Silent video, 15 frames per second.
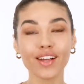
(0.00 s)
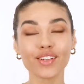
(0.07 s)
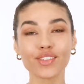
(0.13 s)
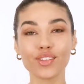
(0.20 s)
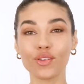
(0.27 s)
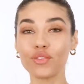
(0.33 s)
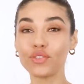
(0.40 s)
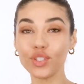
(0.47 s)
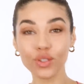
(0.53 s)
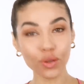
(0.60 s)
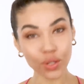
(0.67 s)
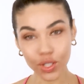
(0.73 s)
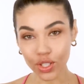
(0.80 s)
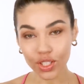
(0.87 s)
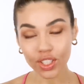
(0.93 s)
So if you
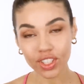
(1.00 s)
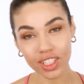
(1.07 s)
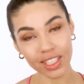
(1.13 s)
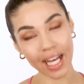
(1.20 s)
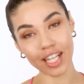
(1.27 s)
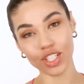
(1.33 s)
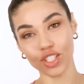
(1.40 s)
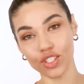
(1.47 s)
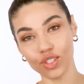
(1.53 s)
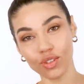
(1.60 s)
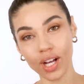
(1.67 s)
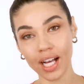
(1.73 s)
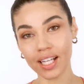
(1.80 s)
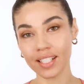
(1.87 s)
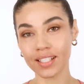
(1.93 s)
don't curl your lashes, you
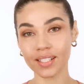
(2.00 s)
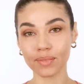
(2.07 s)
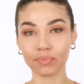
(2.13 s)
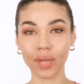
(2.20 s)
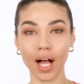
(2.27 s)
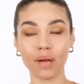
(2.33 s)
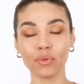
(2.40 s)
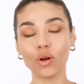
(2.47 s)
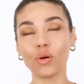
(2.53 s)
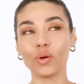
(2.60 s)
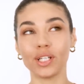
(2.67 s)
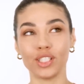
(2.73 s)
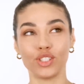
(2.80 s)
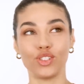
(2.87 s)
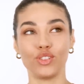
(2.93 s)
guys, I'm
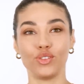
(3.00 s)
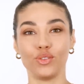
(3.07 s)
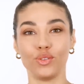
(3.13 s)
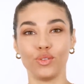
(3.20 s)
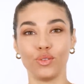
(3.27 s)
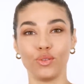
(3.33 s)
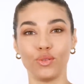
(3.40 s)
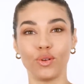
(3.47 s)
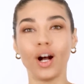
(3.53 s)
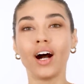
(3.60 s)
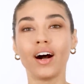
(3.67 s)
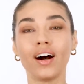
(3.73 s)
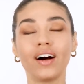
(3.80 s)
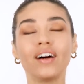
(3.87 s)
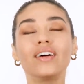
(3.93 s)
going to
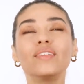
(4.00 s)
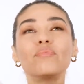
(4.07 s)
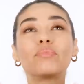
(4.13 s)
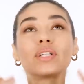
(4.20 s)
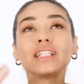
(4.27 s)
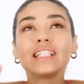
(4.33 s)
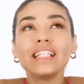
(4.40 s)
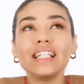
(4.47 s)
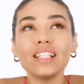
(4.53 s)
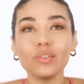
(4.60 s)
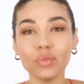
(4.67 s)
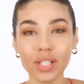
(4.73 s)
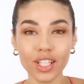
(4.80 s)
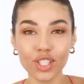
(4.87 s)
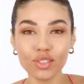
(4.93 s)
plead
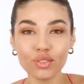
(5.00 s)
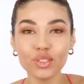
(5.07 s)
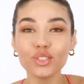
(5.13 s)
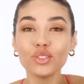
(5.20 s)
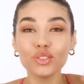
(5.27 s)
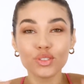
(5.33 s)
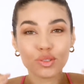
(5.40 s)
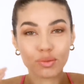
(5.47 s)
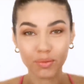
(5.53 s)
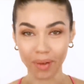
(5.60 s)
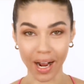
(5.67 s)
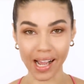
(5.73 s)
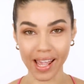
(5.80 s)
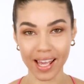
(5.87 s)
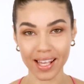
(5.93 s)
with you to
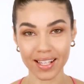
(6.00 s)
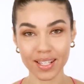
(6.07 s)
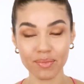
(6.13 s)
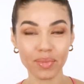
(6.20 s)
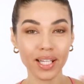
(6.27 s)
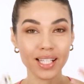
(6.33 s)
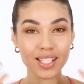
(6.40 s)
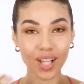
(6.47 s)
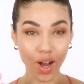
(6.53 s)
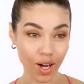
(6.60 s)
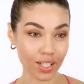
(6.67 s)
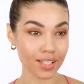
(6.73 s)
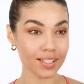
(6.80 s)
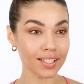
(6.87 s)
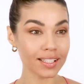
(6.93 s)
try it, because
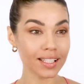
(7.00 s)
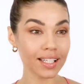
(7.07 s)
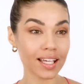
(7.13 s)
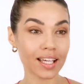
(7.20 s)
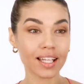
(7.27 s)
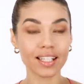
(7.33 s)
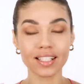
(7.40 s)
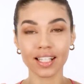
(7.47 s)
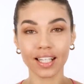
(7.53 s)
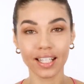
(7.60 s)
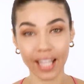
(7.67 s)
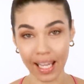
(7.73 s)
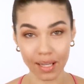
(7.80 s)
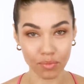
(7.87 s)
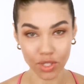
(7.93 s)
honestly, it is a
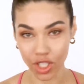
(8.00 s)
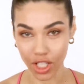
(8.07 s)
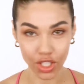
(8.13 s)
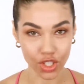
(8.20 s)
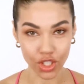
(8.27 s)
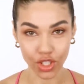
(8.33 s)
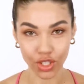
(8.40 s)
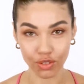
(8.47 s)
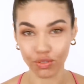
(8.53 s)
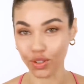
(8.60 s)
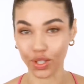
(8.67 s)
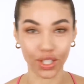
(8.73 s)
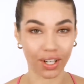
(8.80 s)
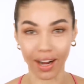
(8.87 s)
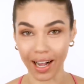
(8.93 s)
game changer
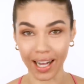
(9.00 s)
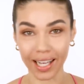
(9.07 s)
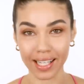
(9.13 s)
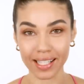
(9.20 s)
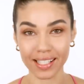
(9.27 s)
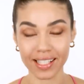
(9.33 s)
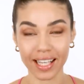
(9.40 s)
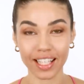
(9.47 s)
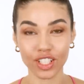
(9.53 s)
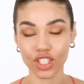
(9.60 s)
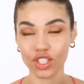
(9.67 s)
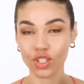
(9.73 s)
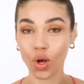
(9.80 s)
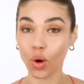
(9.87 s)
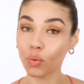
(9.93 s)
for your eyes. It
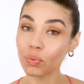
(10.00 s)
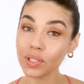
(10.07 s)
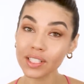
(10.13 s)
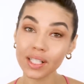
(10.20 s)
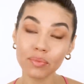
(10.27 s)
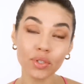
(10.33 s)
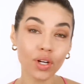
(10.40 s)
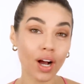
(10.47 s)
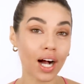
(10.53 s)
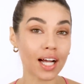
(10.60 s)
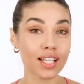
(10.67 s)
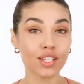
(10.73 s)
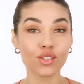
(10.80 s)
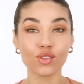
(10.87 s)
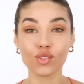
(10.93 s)
just opens up your
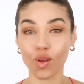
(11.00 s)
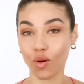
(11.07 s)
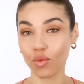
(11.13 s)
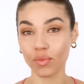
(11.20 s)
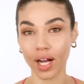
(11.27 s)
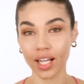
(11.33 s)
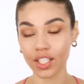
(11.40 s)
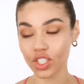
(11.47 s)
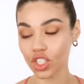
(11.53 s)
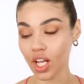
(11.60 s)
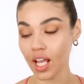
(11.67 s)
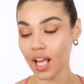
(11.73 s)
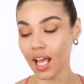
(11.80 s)
eyes so much.